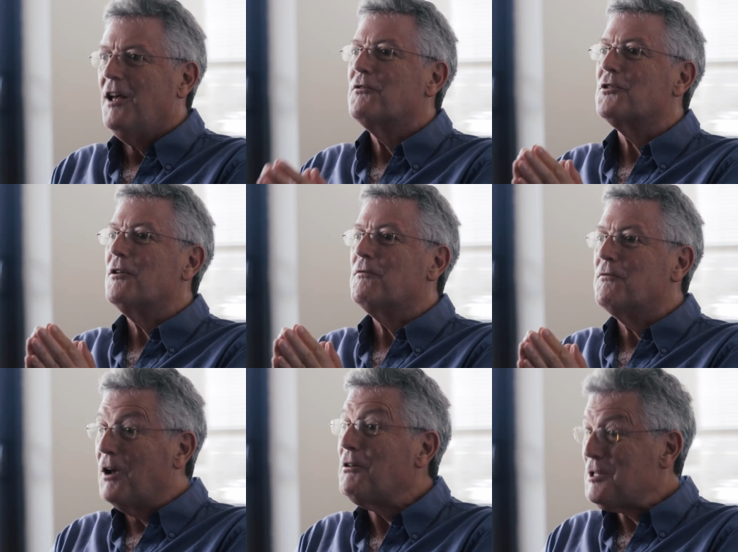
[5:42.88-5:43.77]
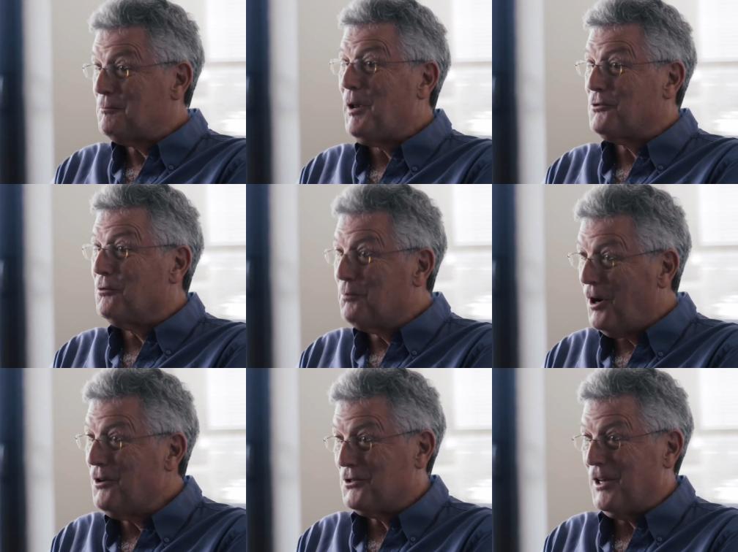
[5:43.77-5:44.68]
for the very special
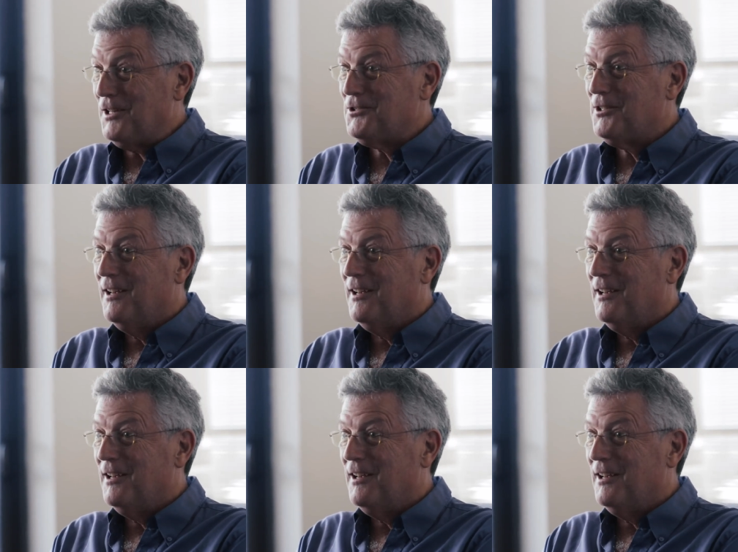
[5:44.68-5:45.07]
process